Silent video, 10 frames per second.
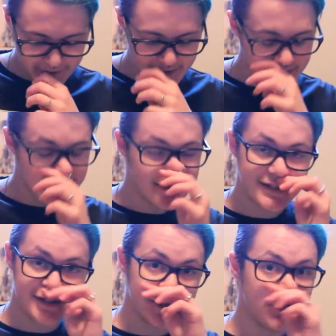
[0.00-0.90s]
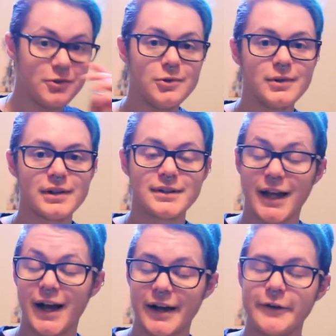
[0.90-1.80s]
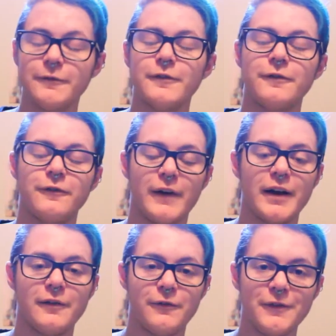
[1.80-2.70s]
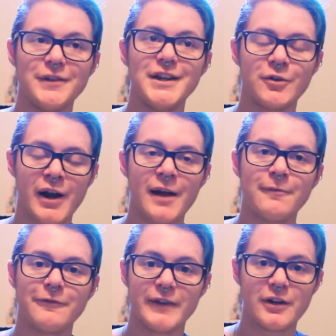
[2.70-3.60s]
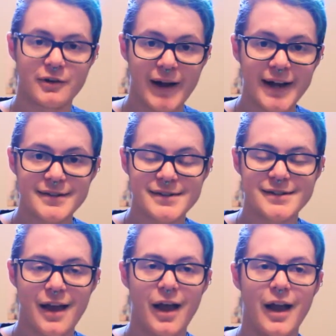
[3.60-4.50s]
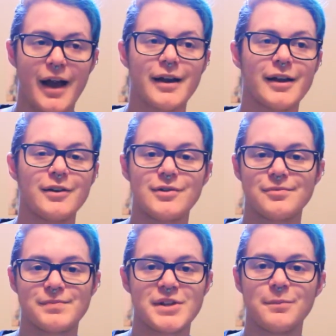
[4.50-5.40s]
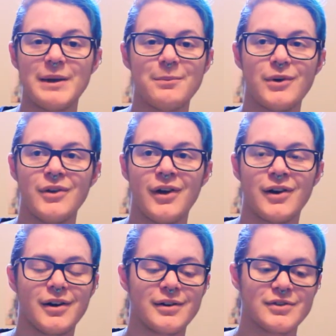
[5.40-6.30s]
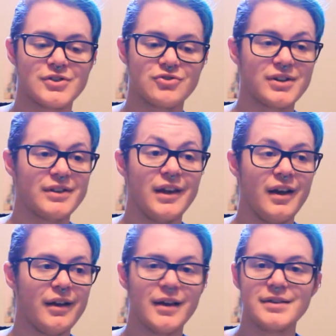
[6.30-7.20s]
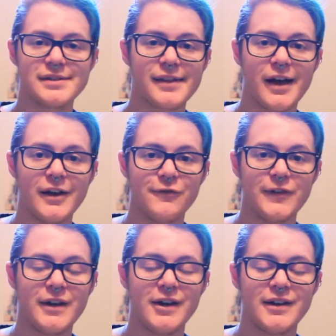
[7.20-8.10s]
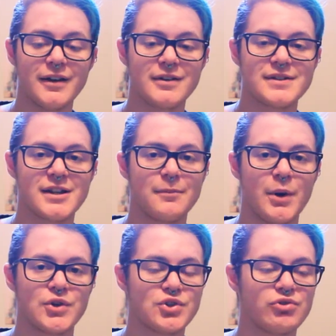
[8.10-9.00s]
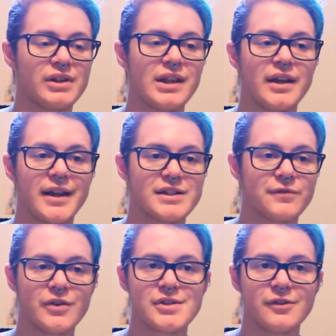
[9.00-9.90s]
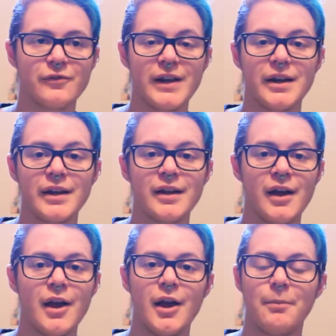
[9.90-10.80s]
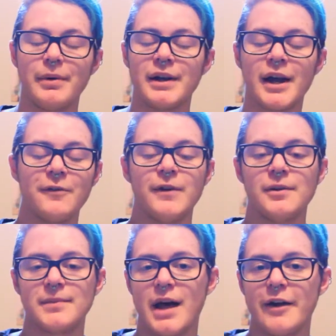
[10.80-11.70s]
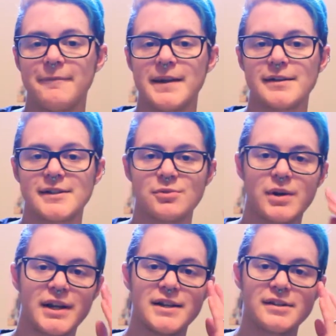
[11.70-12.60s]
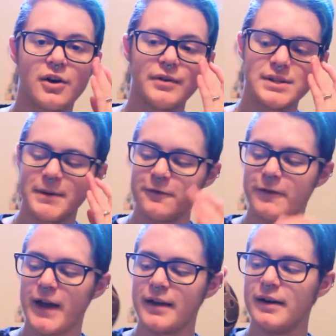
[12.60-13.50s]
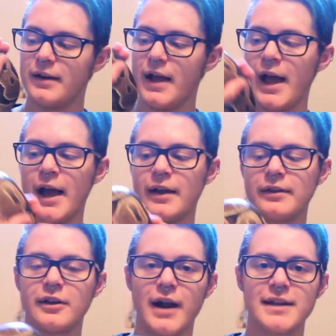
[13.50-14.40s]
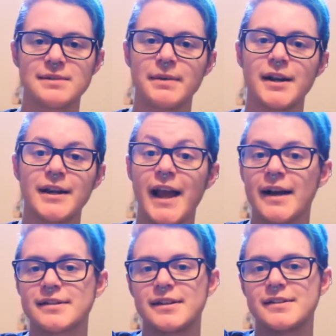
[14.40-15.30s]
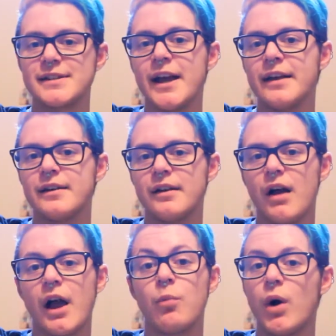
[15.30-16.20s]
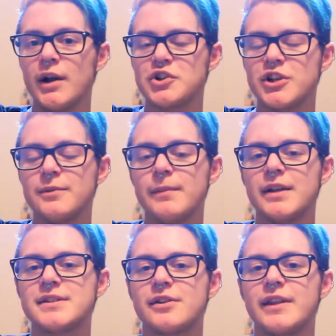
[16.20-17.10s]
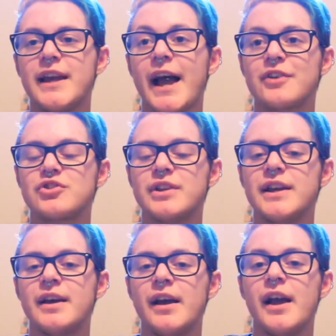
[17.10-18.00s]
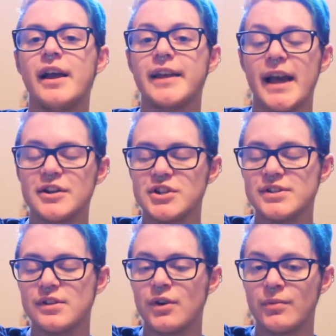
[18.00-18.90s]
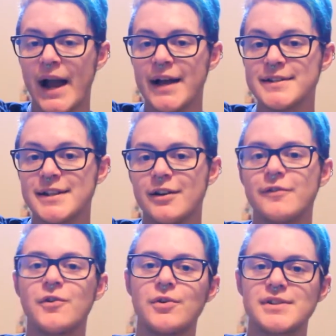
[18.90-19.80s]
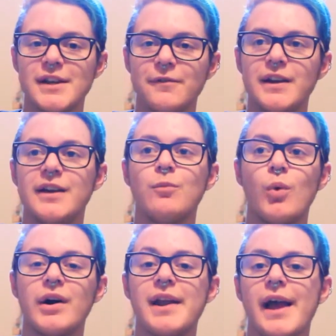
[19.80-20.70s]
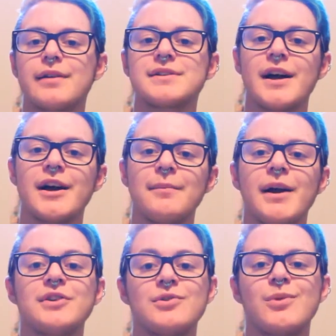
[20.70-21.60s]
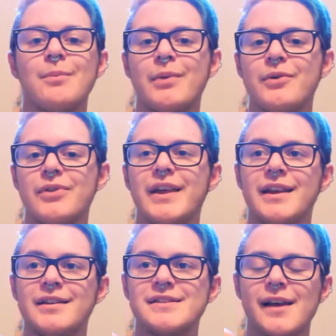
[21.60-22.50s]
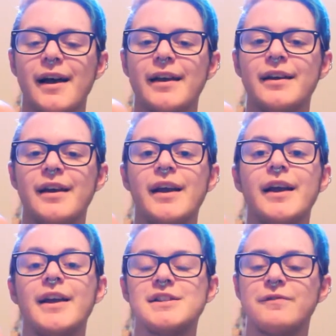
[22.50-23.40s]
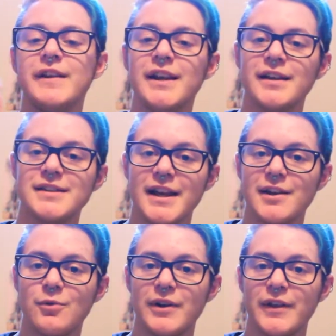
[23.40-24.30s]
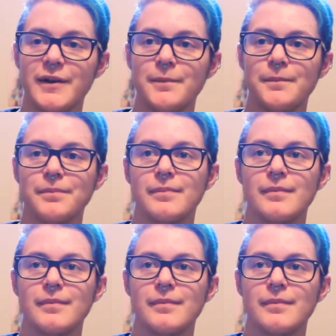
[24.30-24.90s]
He eats 2 live 50-gram feeder rats, and I know some people are strictly against live feeding, and some are strictly against frozen feeding, but I feed him live because it's what he's always been fed, and there hasn't been any accidents yet. I watch him until he actually catches the rat. Of course, I feed him one at a time. I don't want both inside his feeding tank with him,